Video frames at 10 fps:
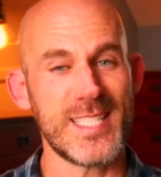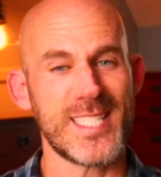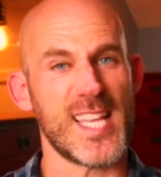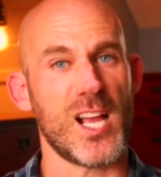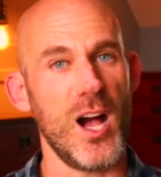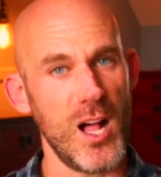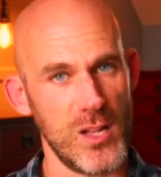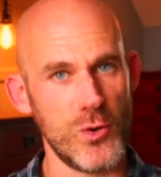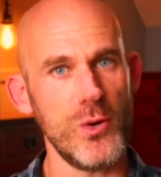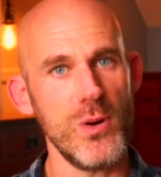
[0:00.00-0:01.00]
the
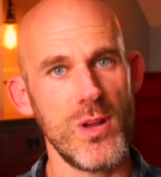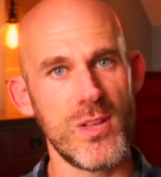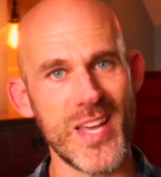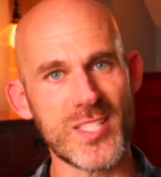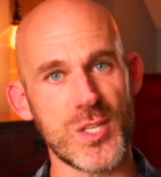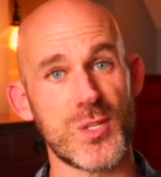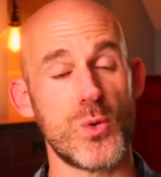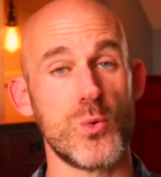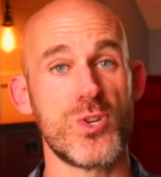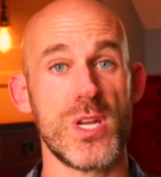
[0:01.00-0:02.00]
color that's
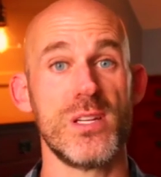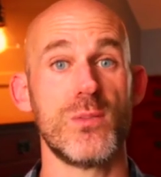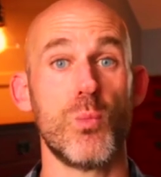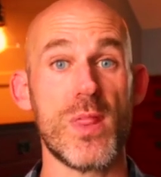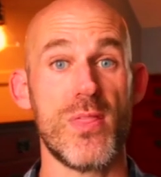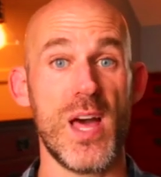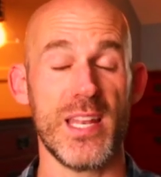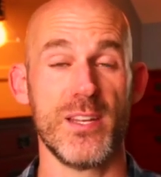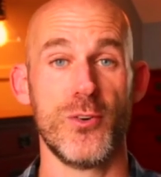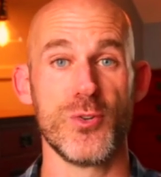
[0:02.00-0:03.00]
associated with that
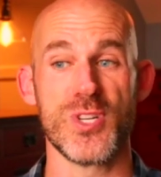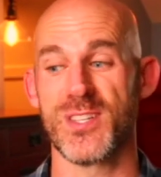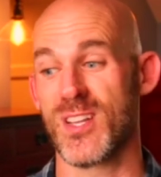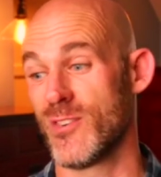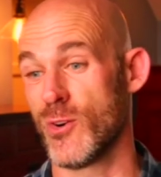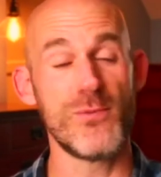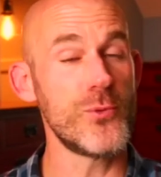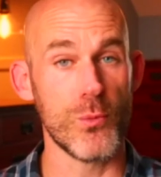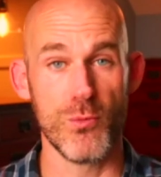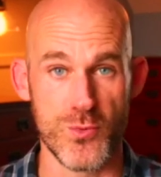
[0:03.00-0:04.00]
energy center if you're
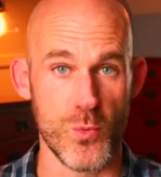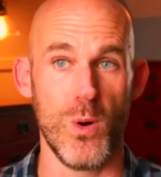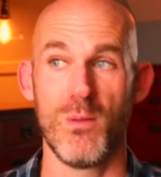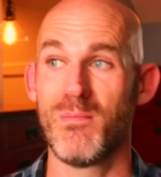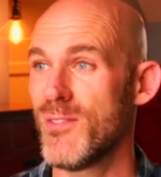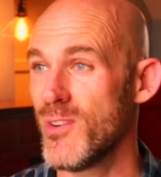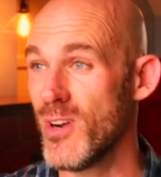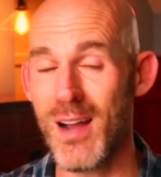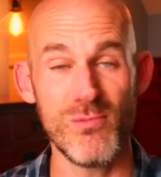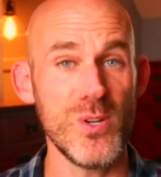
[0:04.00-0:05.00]
visual. If you're
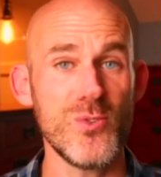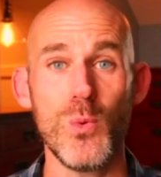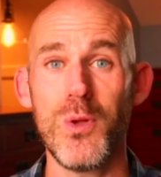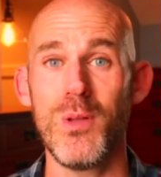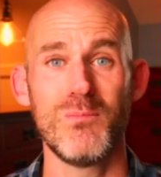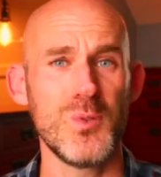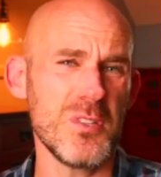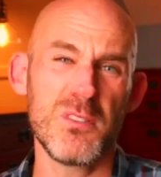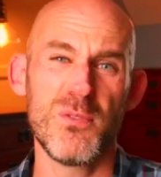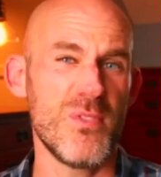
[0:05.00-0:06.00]
not visual,
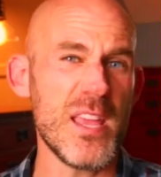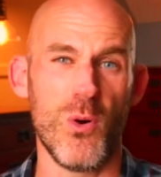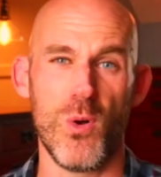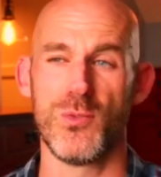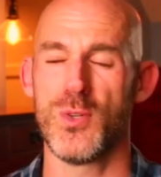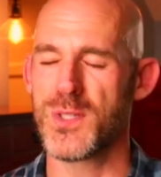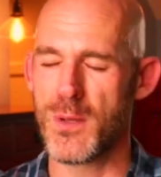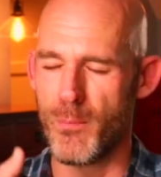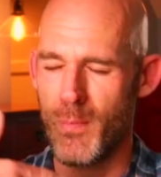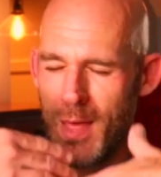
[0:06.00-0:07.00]
just feel. Just
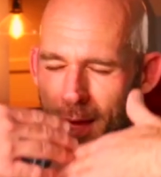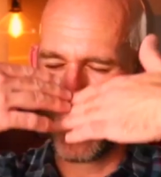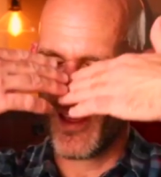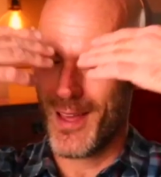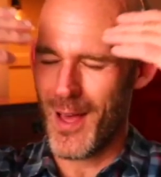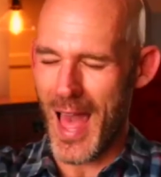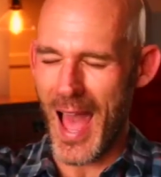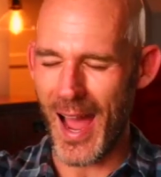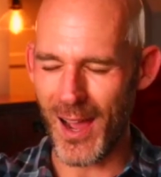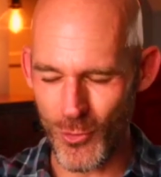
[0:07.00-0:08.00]

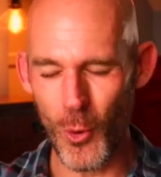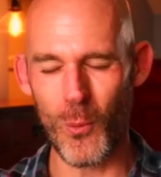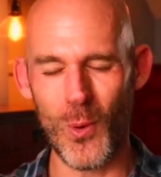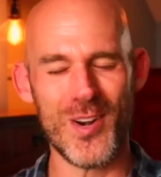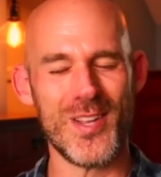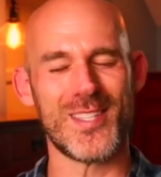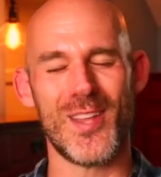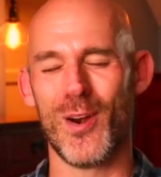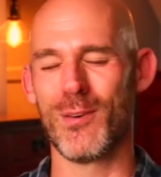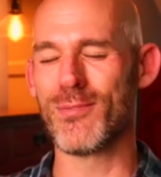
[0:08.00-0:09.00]
have your awareness
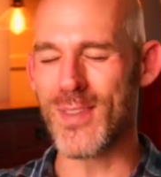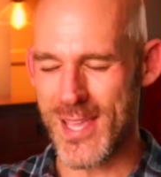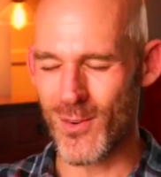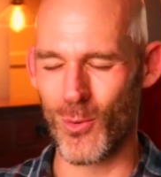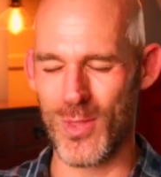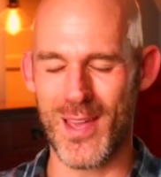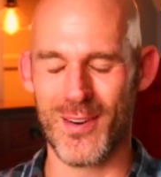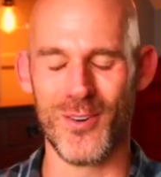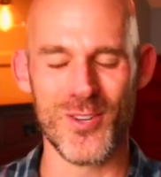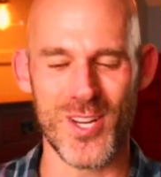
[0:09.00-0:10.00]
there, feel the
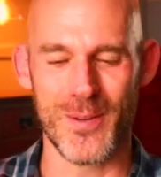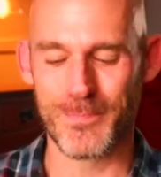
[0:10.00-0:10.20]
energy.